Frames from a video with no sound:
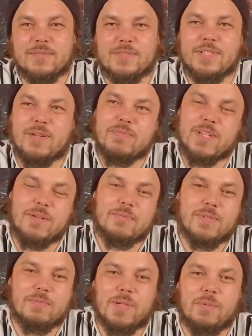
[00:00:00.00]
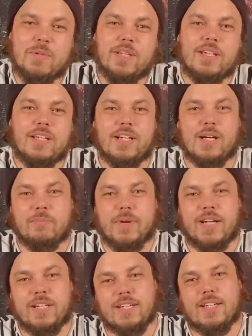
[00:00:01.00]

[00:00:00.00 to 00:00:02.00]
Sometimes maybe I might